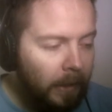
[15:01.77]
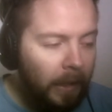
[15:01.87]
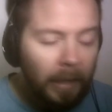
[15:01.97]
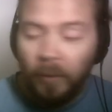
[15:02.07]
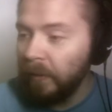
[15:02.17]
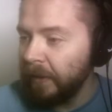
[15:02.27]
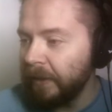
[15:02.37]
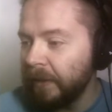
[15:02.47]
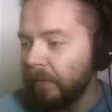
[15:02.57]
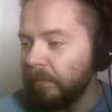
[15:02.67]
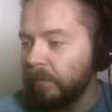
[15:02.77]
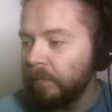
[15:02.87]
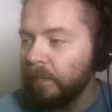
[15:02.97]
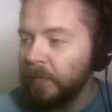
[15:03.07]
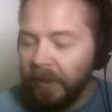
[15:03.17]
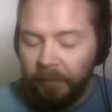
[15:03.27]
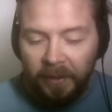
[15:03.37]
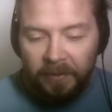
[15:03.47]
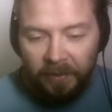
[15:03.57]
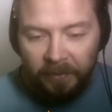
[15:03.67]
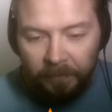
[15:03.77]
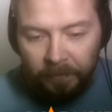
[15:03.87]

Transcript: I'm only 10 minutes in.